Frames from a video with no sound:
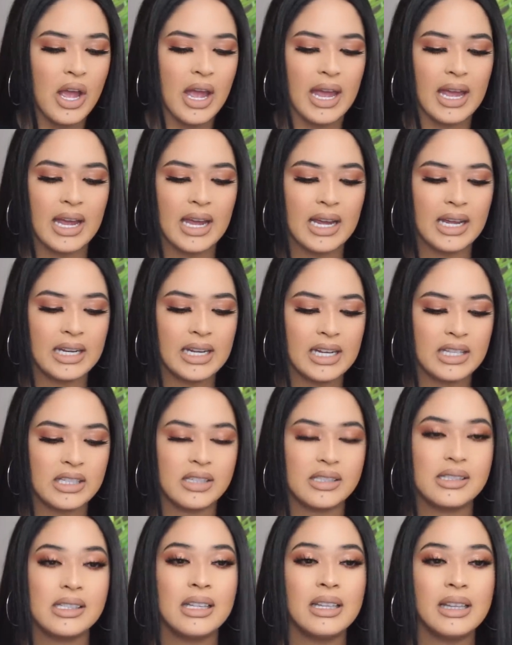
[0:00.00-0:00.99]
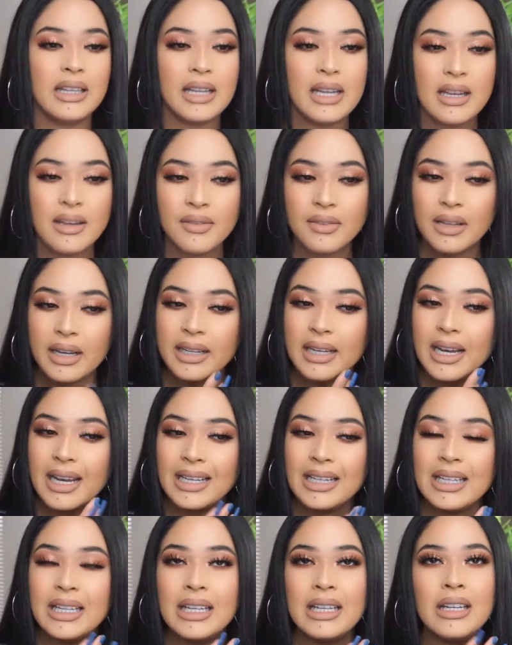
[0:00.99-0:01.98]
And it doesn't leave like
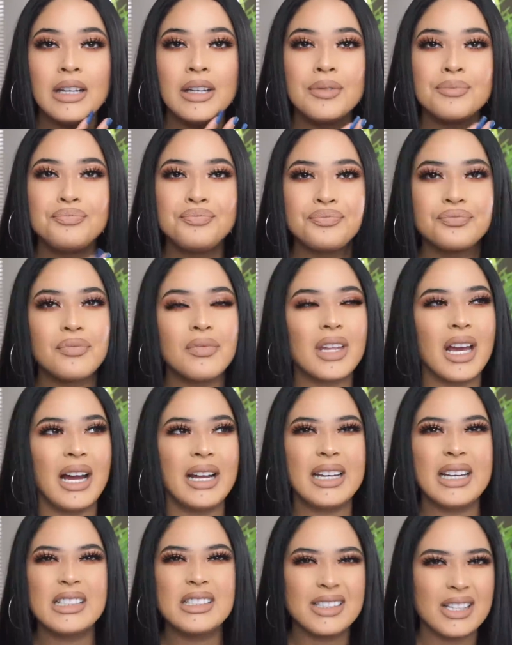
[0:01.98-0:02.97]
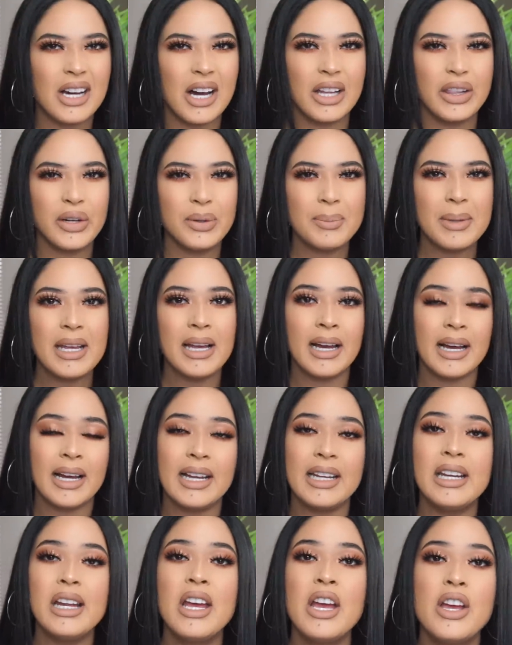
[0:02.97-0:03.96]
any I guess color
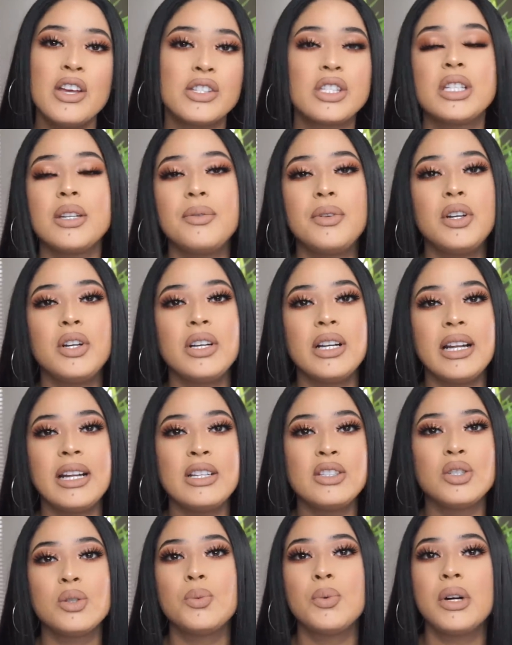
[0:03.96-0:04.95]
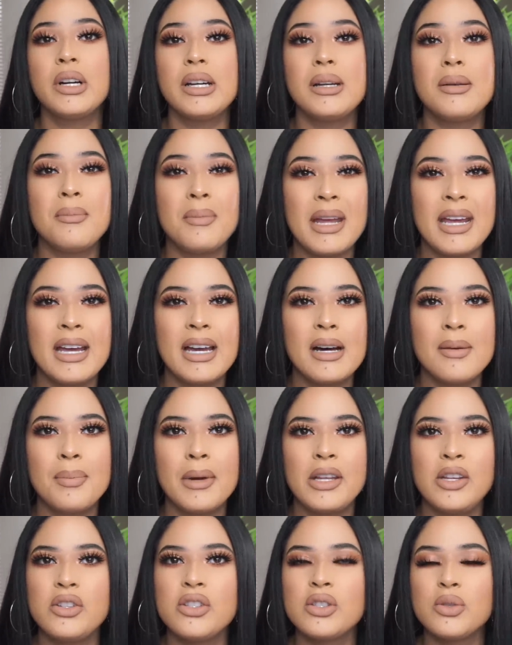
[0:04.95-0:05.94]
behind so if you're not into wearing makeup
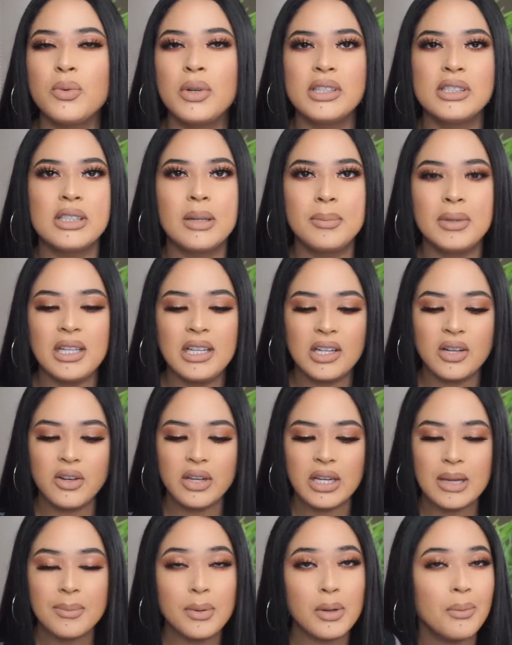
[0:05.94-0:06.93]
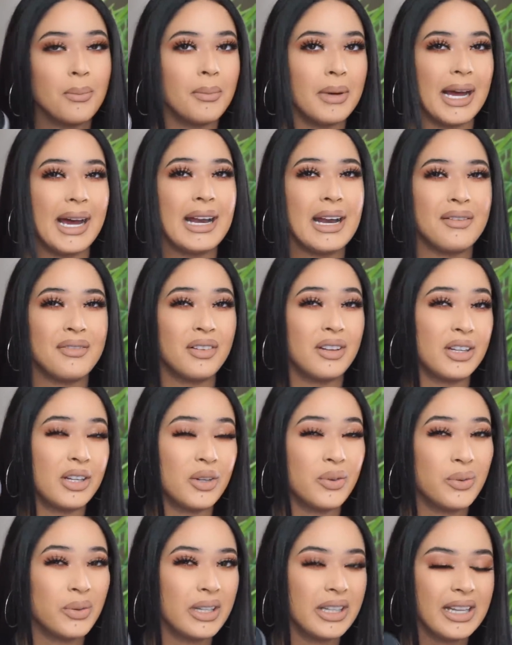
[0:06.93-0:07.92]
and you just want something to keep you mad I feel like
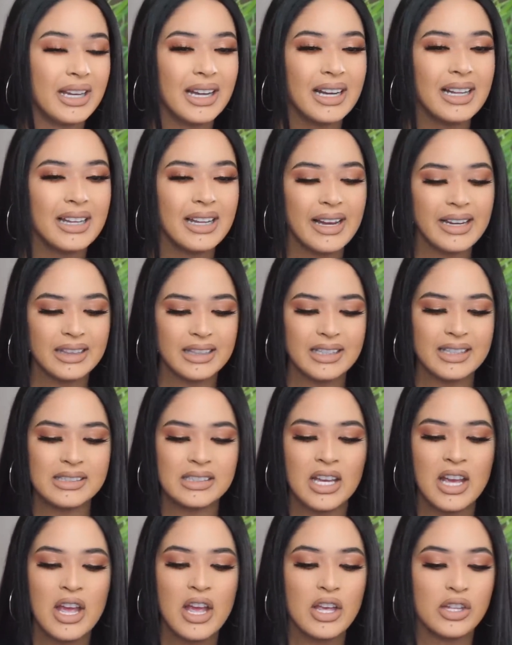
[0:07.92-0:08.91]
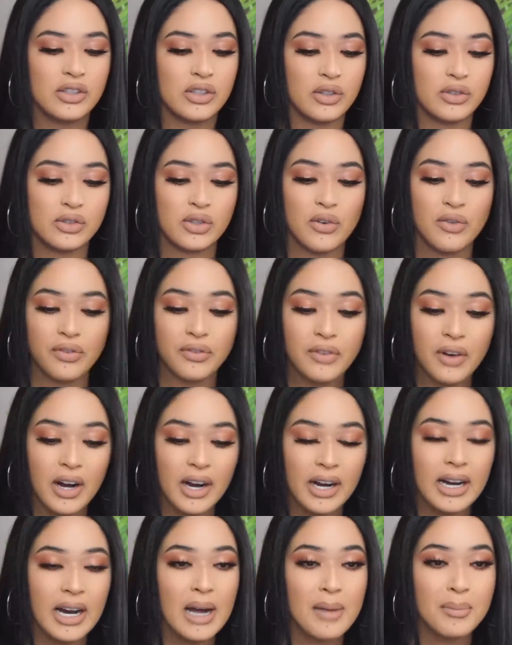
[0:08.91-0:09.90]
you're really gonna like this so so
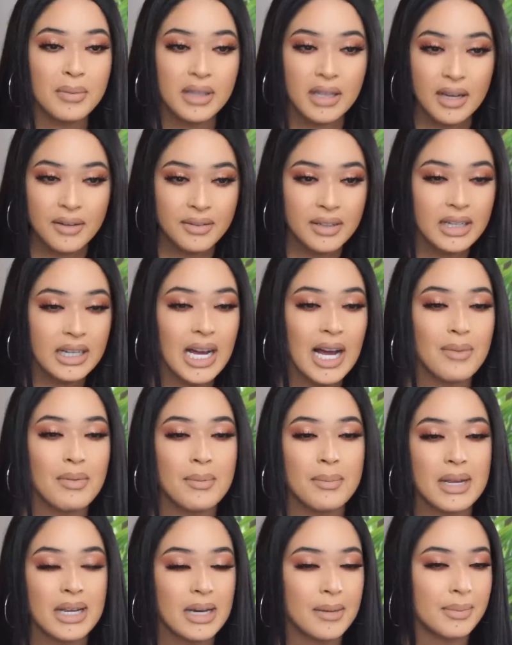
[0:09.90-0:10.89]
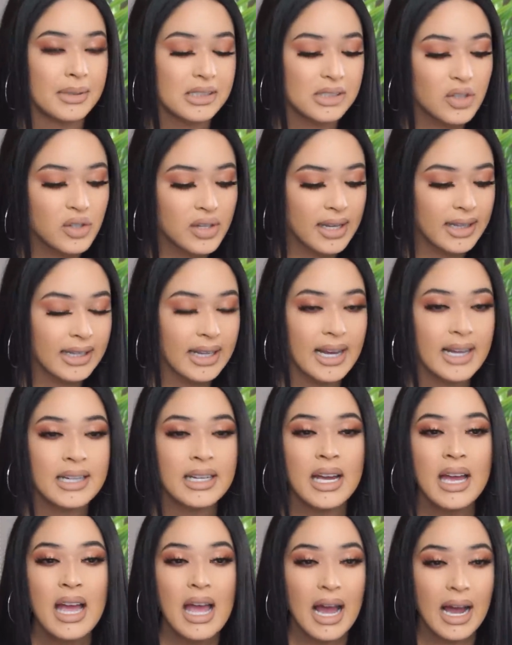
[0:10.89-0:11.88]
far I'm loving how my makeup is looking like
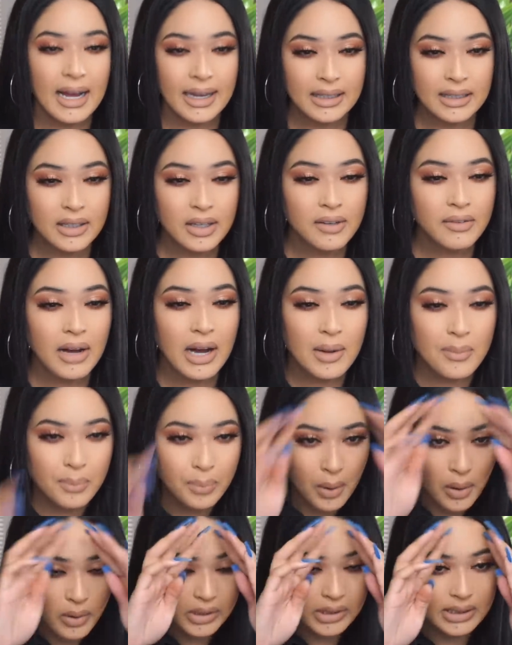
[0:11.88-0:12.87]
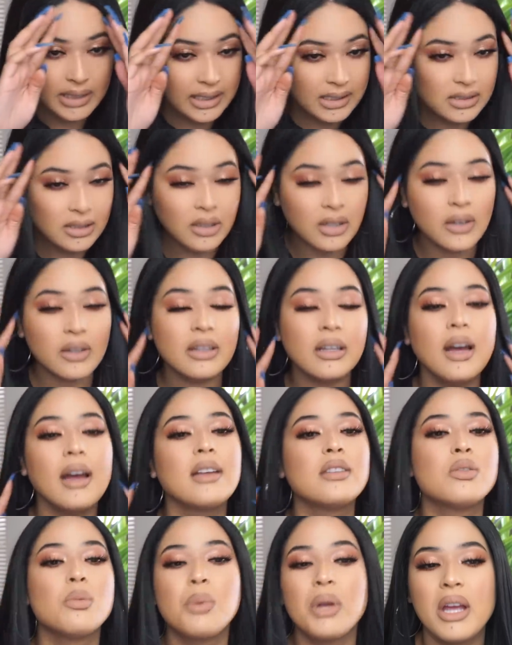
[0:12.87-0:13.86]
I love how both sides look
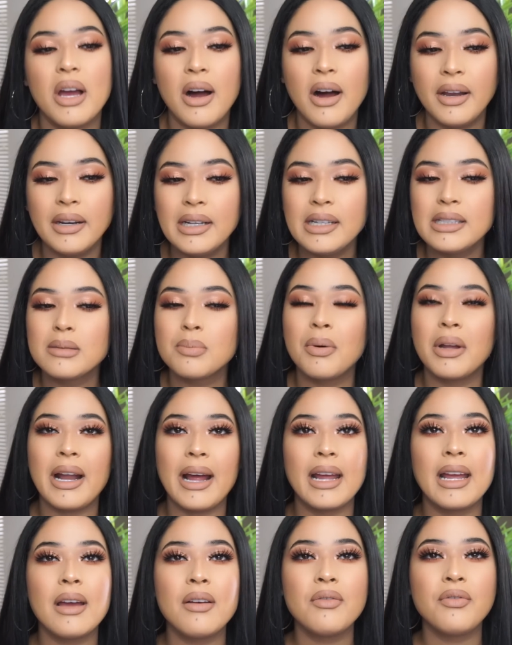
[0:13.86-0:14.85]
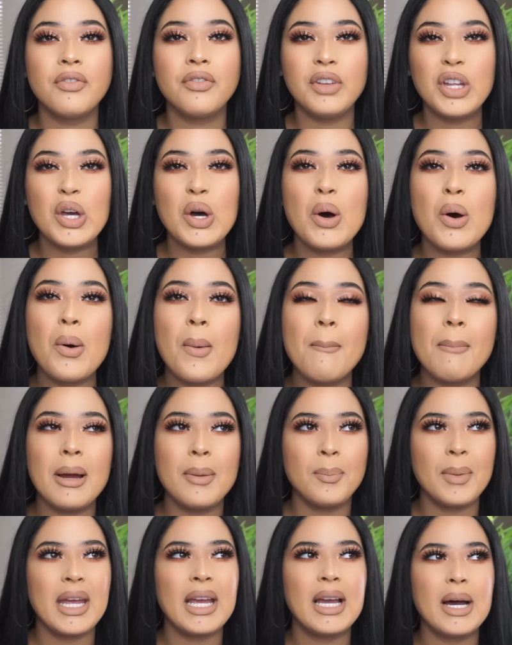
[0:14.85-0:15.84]
like to be honest but I can feel my
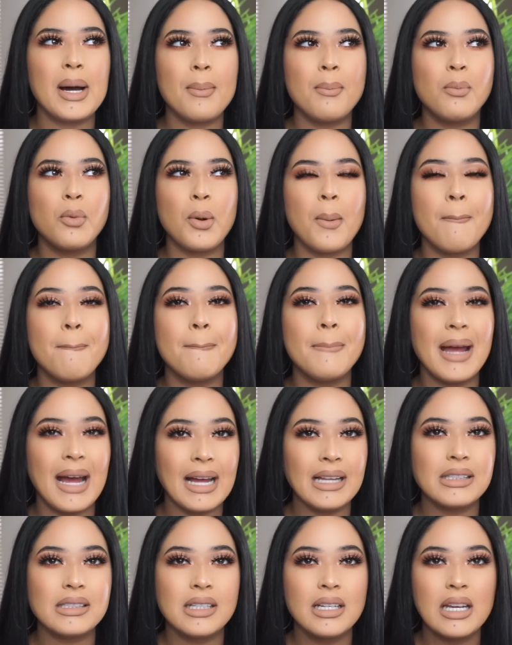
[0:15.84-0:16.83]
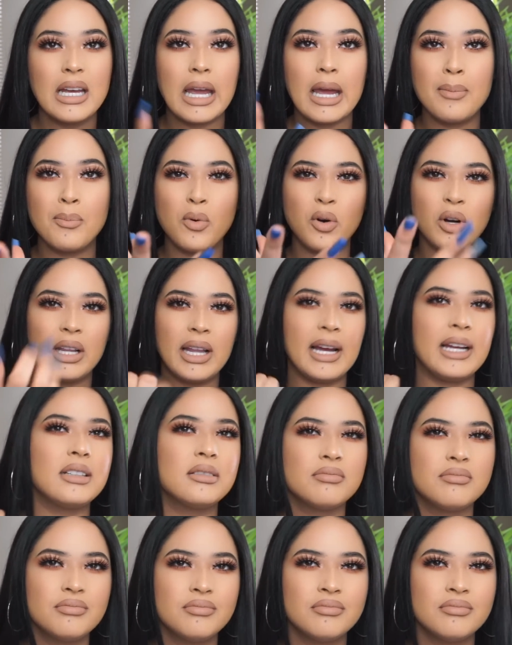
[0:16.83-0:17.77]
makeup more matte and more like